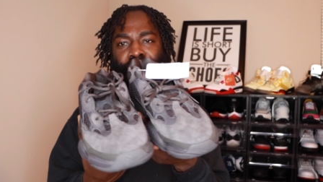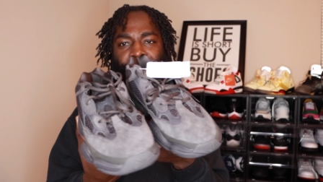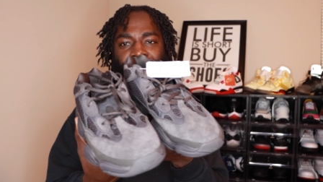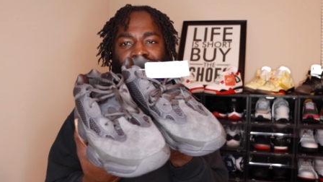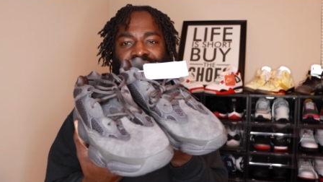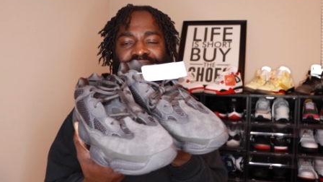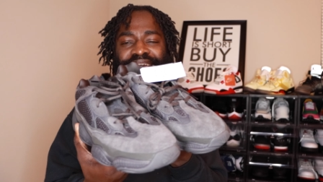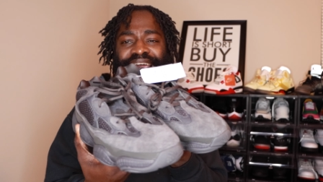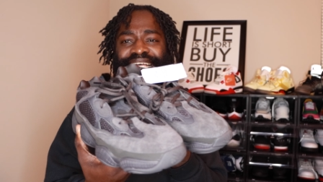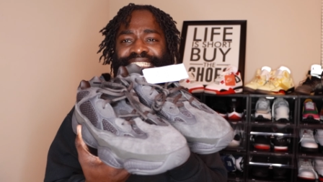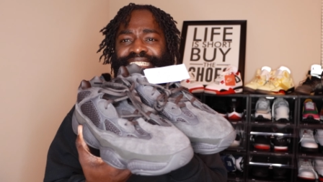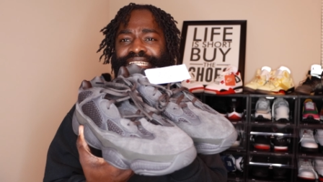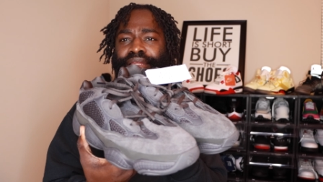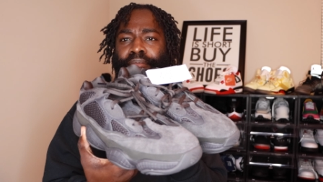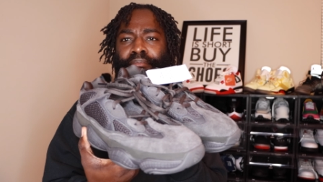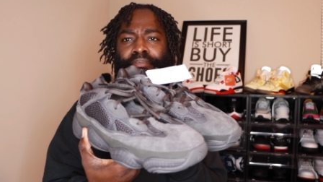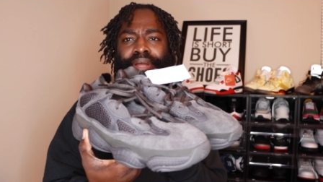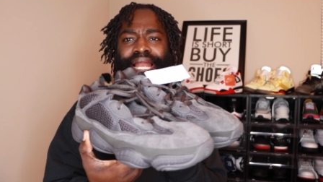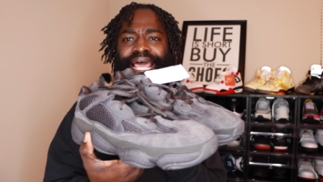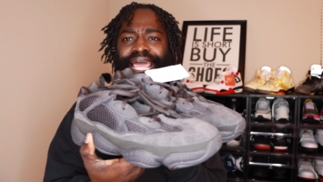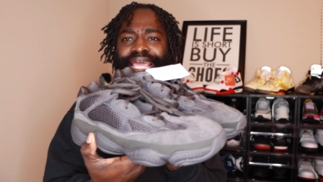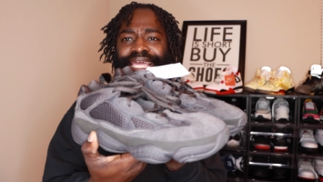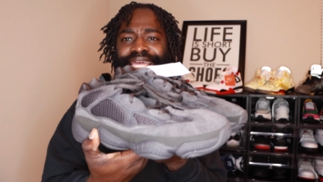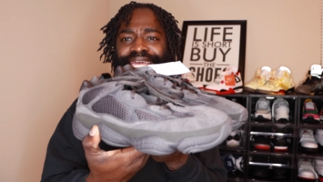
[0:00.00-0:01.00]
barely has any
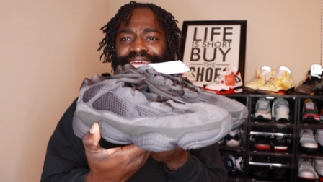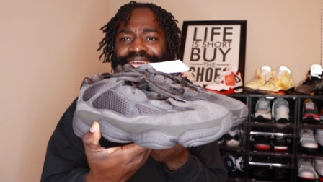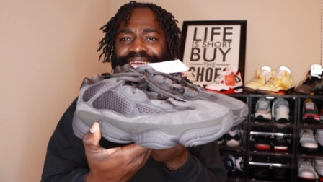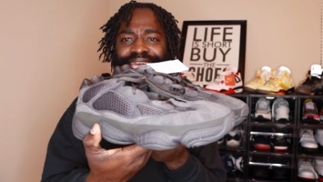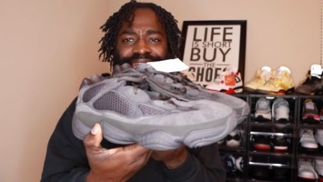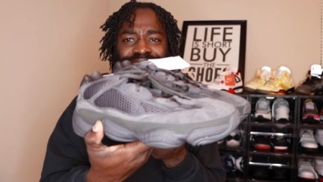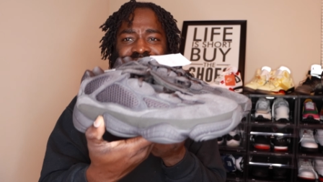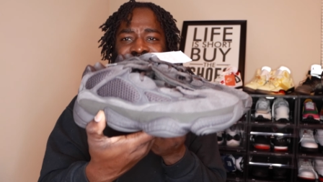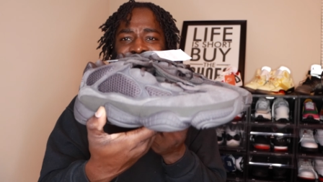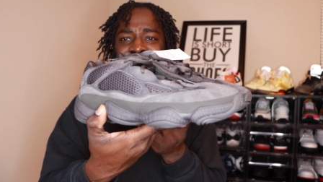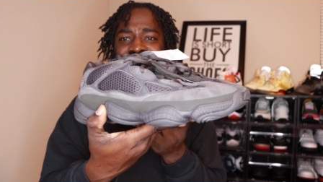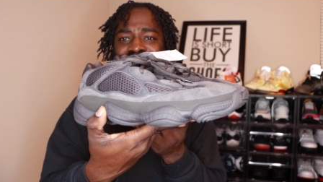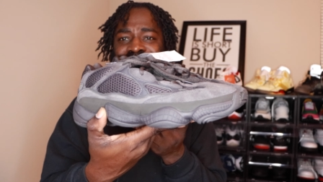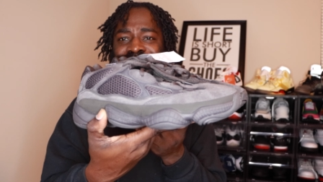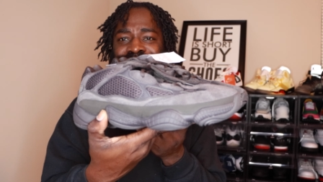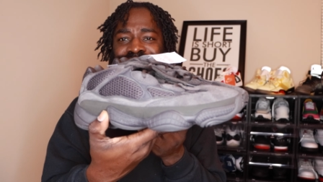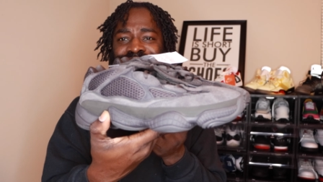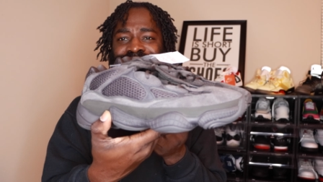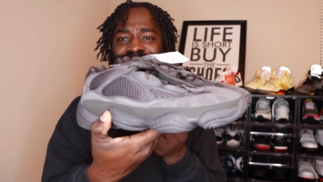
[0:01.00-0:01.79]
black in it.